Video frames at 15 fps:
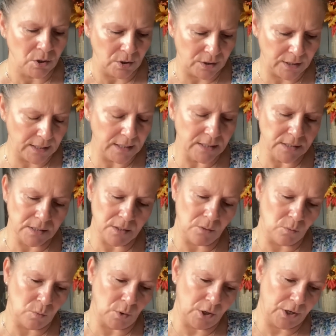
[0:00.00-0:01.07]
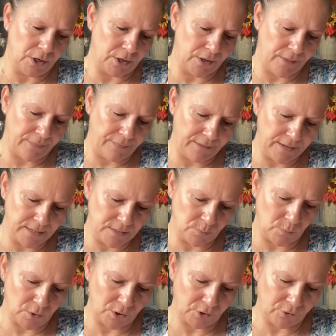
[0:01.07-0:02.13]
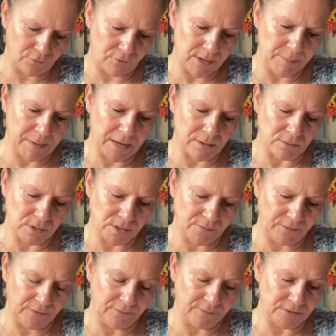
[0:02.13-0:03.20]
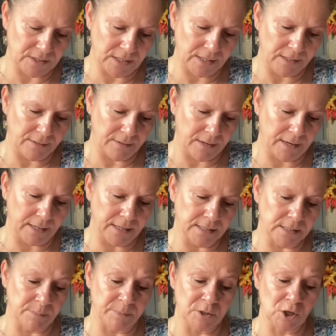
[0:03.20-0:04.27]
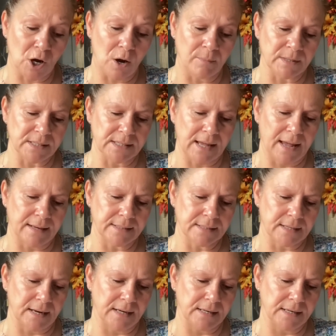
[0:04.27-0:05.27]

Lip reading: these were £3.50, and it's a pyjama set, and